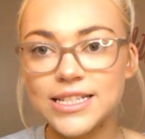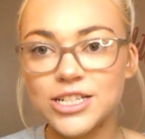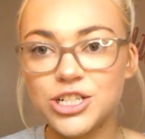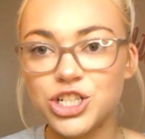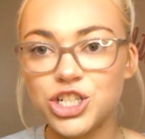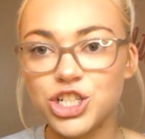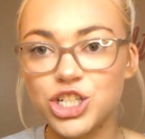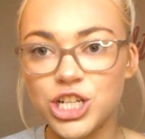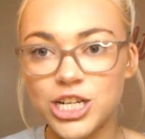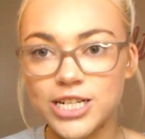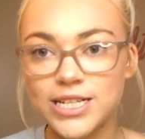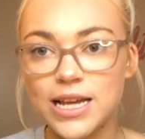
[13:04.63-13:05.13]
the
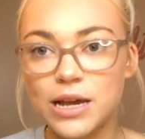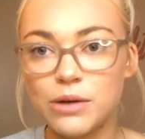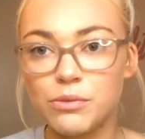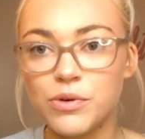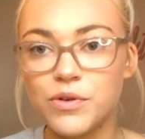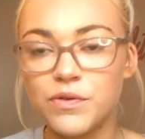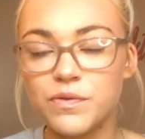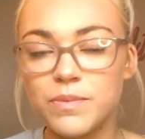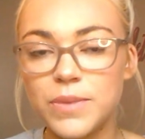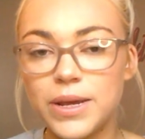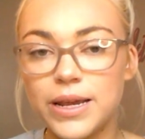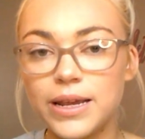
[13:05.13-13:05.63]
shit out
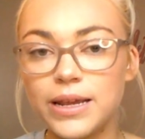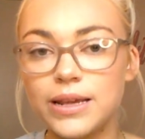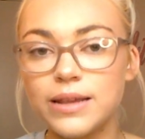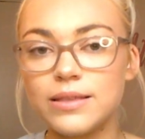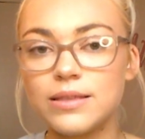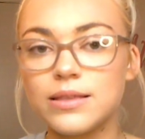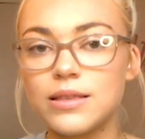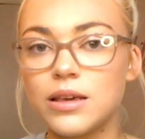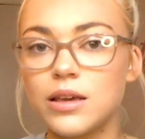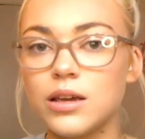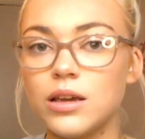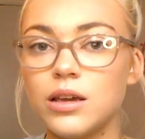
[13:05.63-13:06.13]
of me
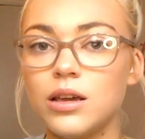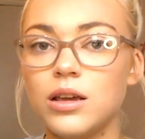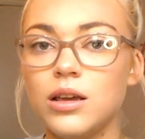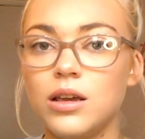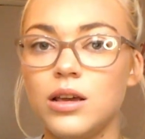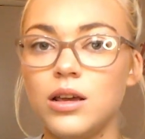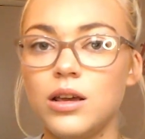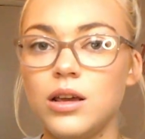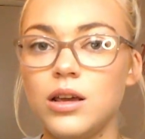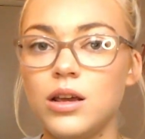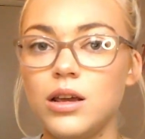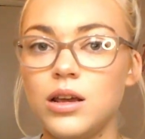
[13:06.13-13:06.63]
that
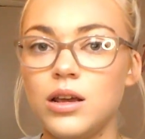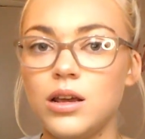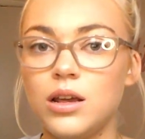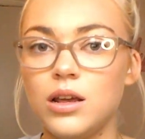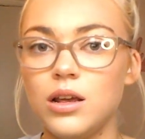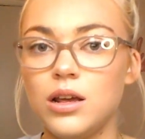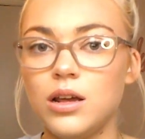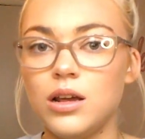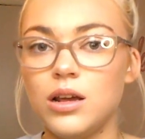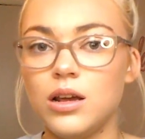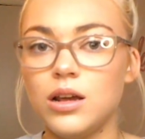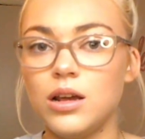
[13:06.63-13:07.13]

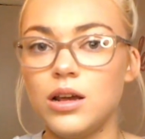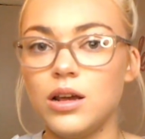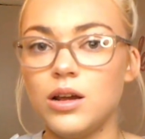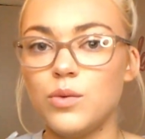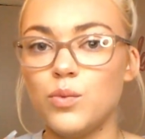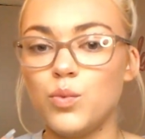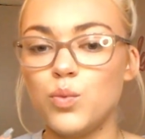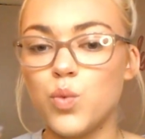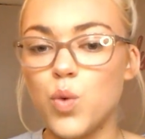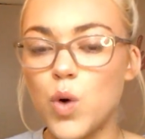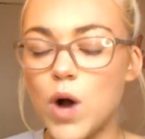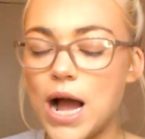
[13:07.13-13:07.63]

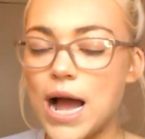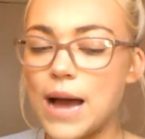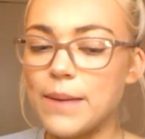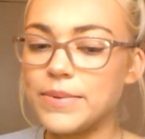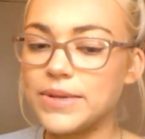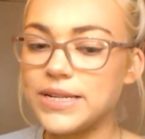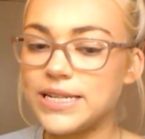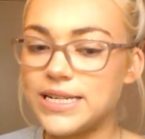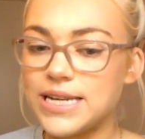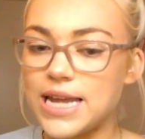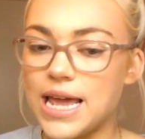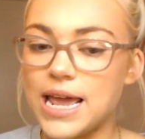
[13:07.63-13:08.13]
what
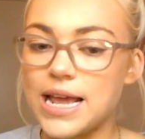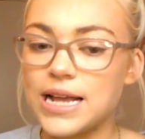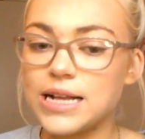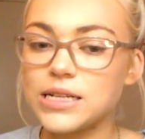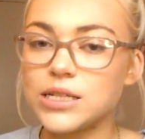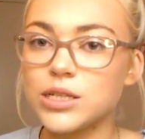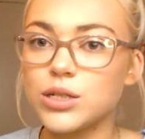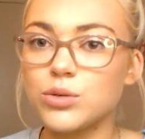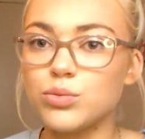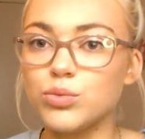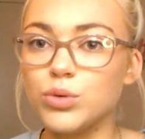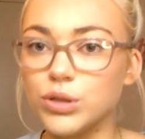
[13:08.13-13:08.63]
happened
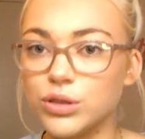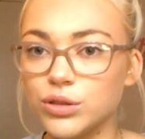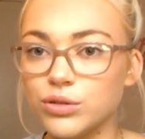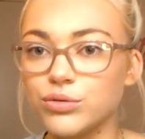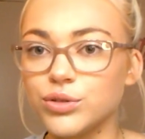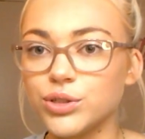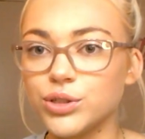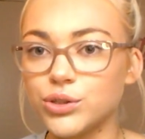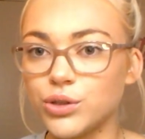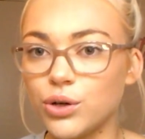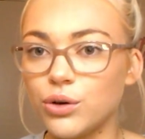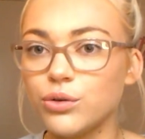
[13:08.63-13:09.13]
next was a
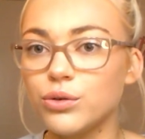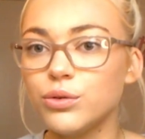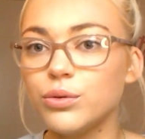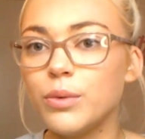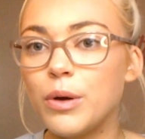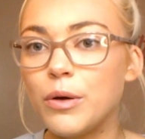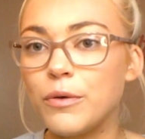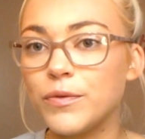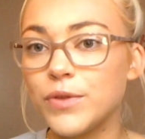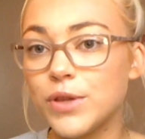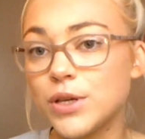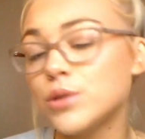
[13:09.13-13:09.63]
result
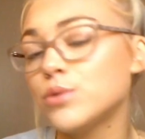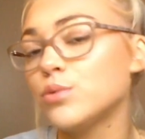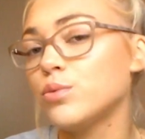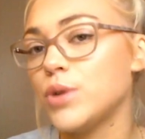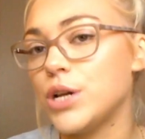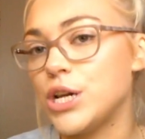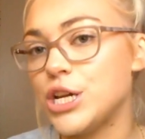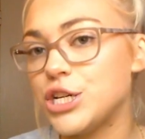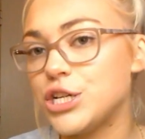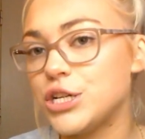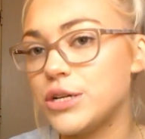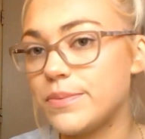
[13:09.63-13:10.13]
of this
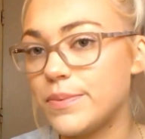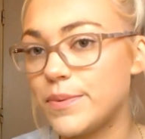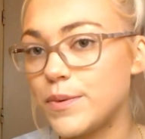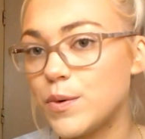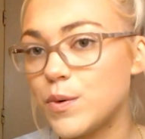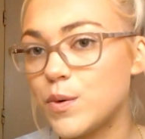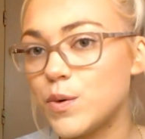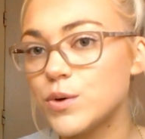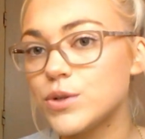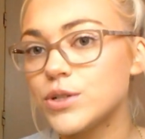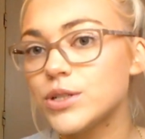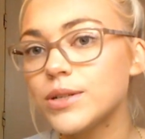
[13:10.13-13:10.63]
Ouija
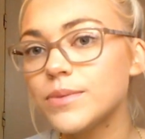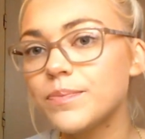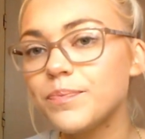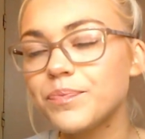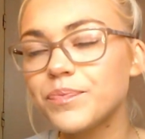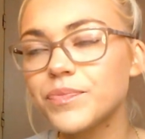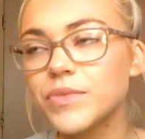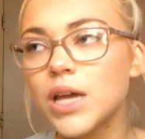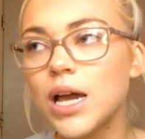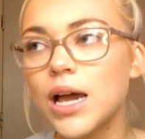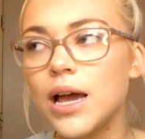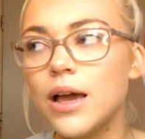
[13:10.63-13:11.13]
board.
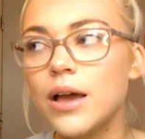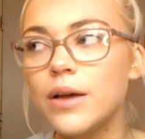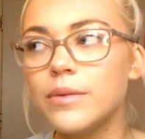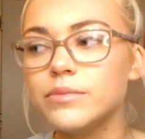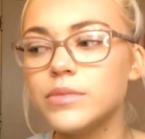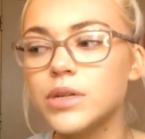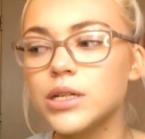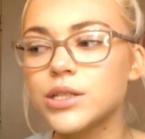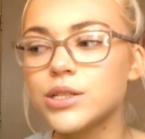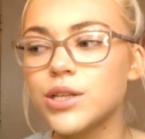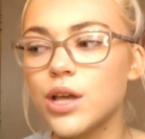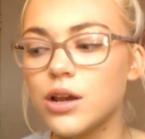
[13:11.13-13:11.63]

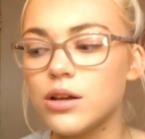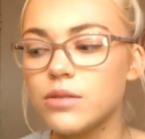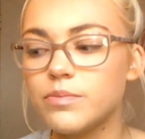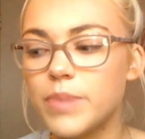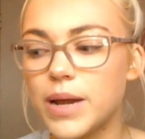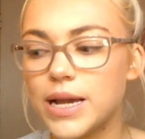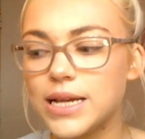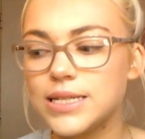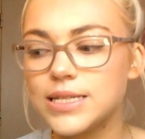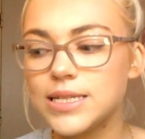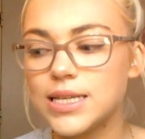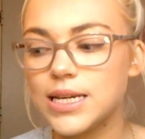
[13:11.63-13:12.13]
So
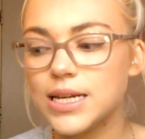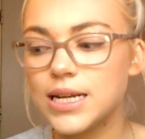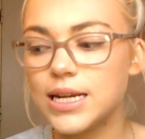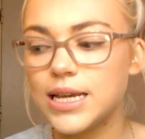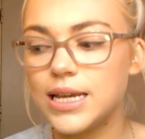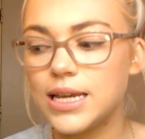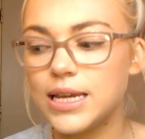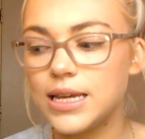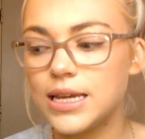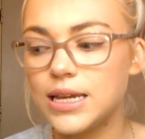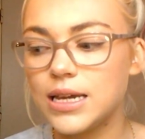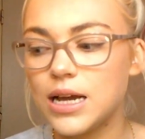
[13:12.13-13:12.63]

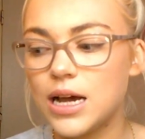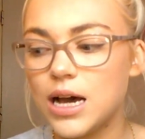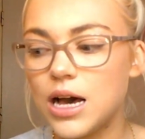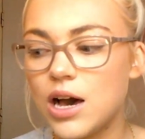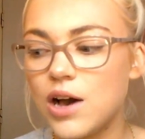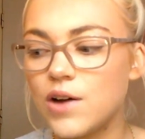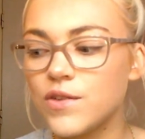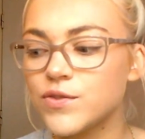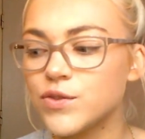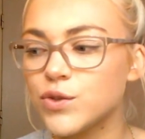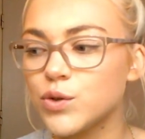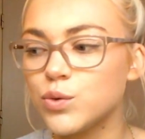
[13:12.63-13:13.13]
basically,
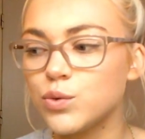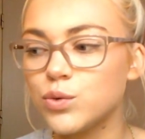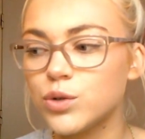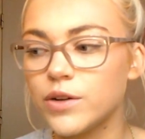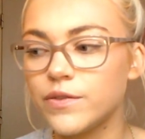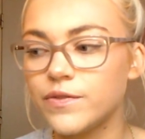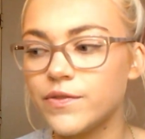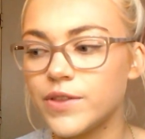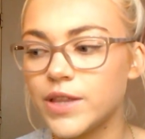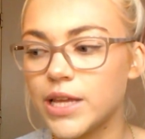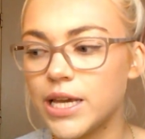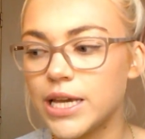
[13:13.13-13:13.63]
after all
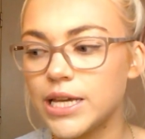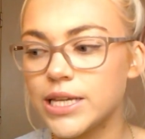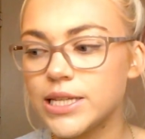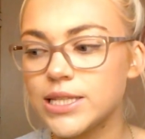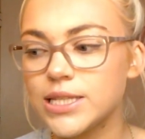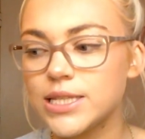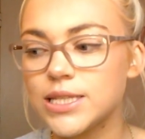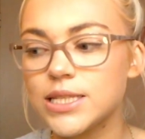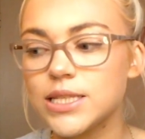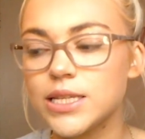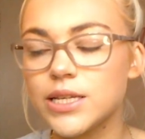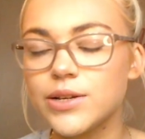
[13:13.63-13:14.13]
of
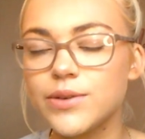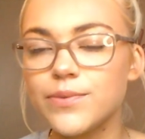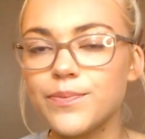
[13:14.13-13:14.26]
this,